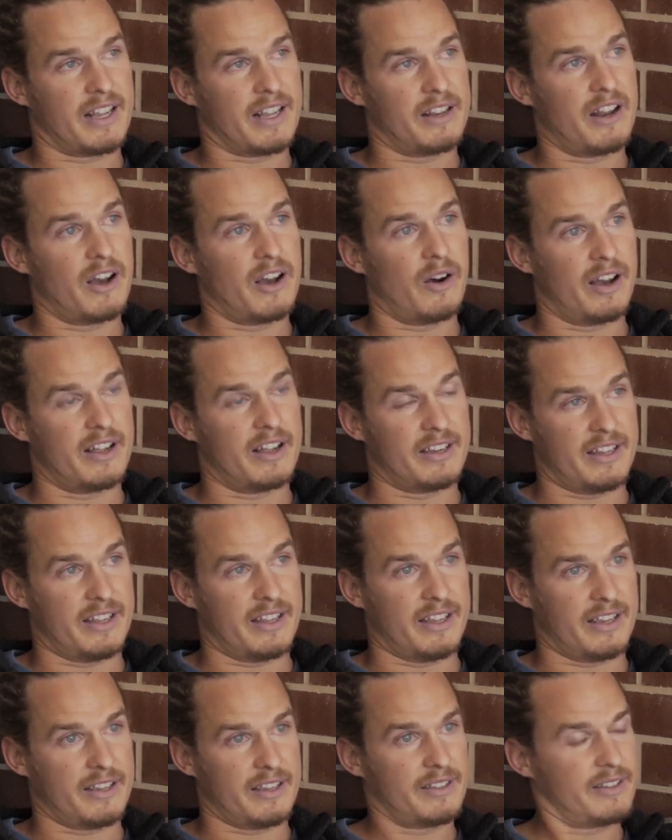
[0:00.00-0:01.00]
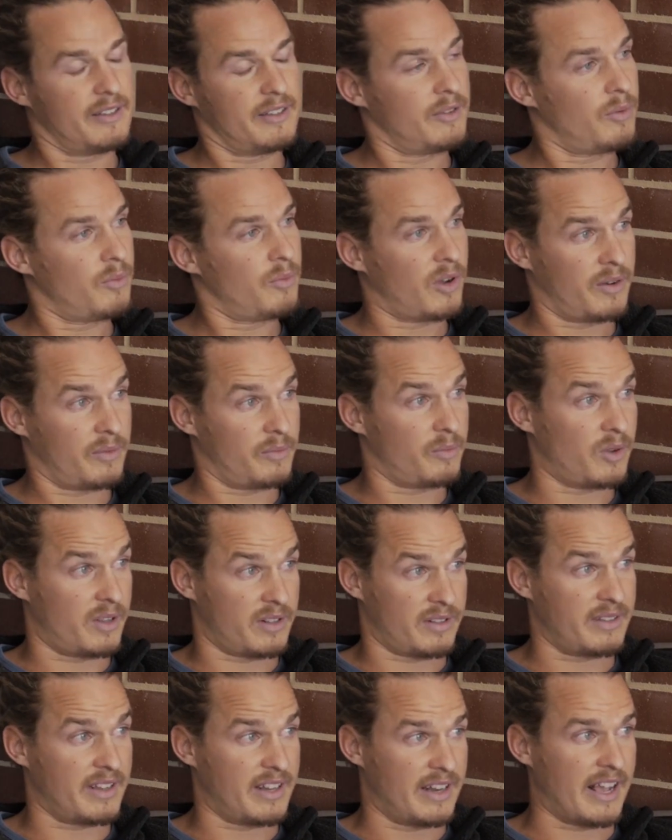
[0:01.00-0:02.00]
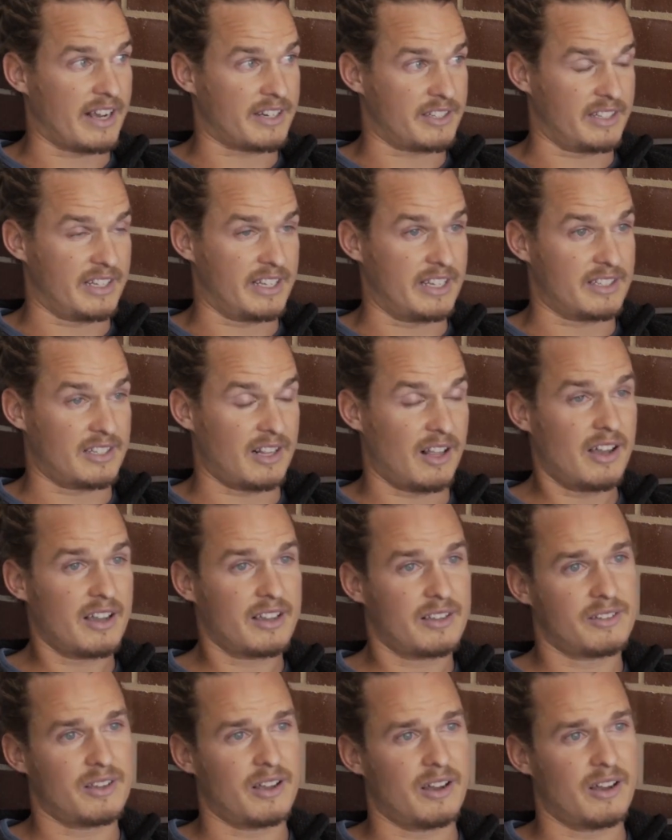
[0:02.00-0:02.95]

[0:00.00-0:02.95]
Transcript: I just had no idea what it actually is like.